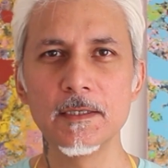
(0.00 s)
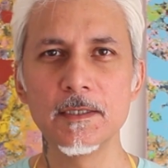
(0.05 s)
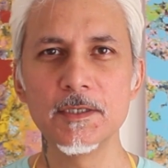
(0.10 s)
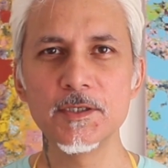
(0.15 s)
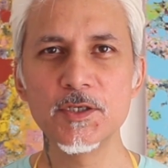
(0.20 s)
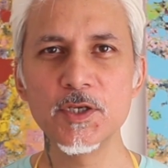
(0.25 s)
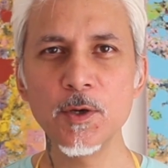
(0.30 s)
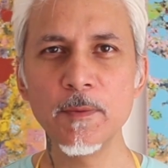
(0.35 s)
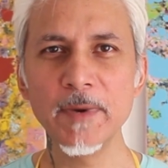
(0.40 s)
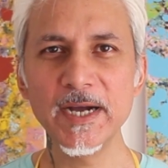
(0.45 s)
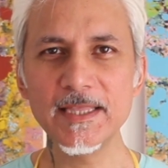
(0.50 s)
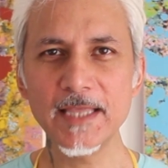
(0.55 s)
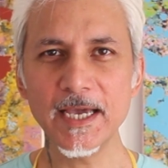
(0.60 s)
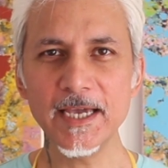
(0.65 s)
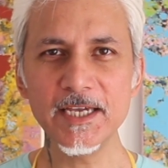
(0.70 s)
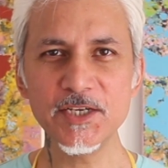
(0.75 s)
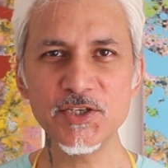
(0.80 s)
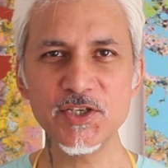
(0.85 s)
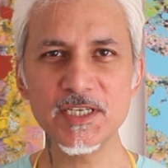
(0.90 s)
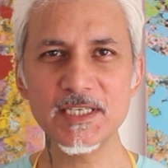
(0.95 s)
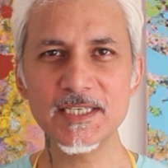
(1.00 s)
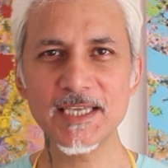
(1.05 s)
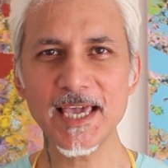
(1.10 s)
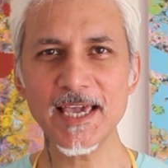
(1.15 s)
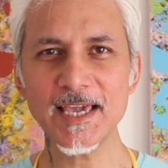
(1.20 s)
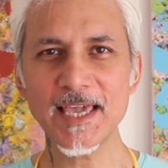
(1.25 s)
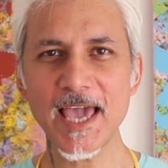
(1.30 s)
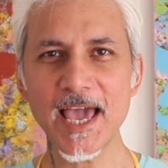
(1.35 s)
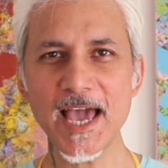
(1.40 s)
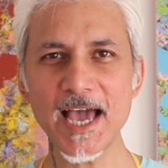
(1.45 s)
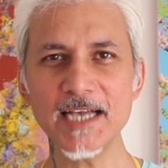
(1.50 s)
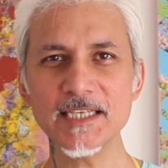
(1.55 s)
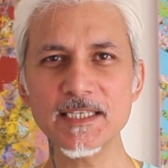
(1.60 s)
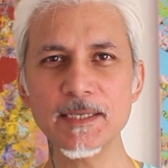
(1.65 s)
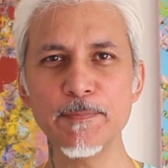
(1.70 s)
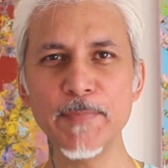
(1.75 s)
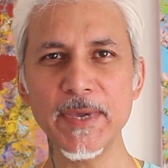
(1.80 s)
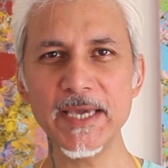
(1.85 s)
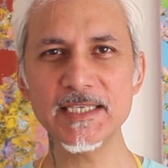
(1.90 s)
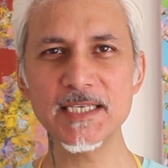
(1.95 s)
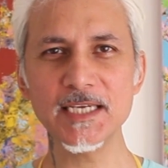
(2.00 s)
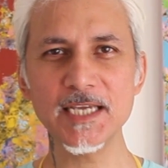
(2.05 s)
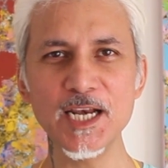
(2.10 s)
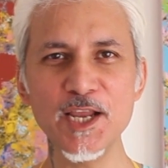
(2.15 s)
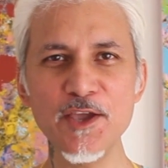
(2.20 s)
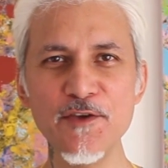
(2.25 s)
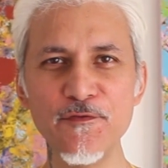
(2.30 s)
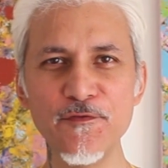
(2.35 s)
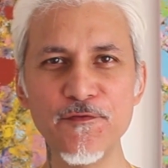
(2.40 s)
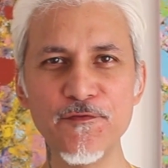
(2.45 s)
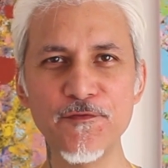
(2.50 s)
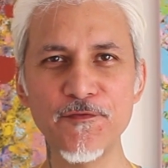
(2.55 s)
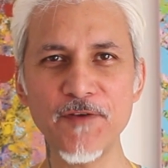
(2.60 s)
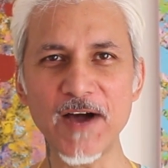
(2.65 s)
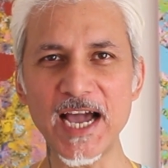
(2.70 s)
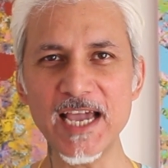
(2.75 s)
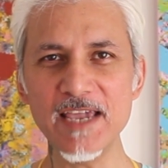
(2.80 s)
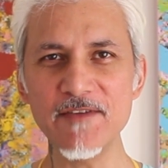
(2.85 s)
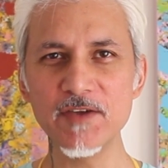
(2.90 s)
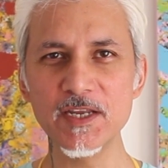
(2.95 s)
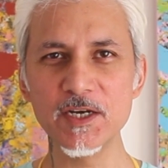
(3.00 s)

So my dahi cheesecake has basically 5